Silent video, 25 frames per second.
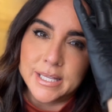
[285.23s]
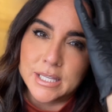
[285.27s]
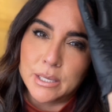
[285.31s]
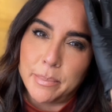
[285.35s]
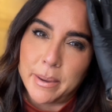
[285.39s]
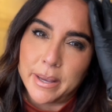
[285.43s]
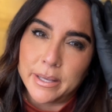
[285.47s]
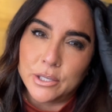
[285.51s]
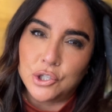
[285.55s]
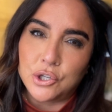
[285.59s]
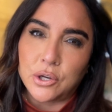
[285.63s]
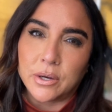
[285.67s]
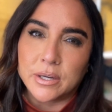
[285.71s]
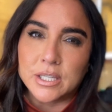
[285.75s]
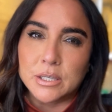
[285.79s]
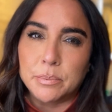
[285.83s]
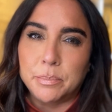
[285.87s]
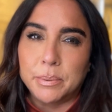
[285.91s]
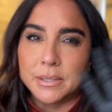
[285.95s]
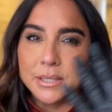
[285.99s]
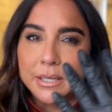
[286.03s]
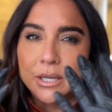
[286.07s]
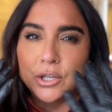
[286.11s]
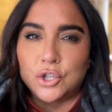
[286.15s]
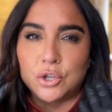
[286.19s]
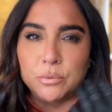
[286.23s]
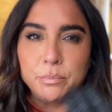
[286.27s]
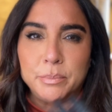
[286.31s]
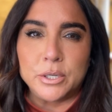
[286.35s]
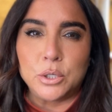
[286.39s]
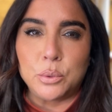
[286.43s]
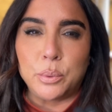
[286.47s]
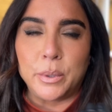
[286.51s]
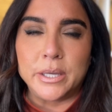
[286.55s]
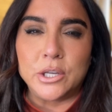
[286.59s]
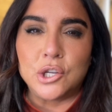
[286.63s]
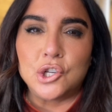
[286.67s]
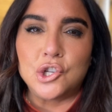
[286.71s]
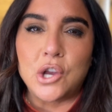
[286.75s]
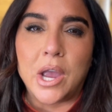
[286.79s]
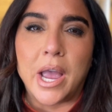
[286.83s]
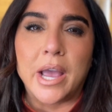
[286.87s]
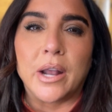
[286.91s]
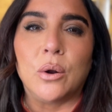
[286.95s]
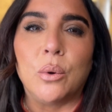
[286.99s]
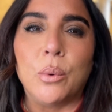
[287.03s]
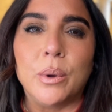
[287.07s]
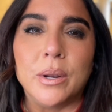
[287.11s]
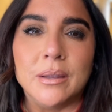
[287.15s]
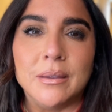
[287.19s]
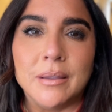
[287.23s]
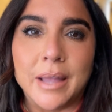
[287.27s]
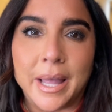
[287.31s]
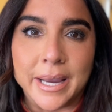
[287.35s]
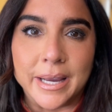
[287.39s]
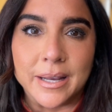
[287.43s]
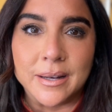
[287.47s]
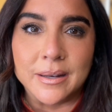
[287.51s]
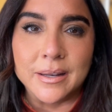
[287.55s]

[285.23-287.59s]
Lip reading: about juxtaposition between shadow and light.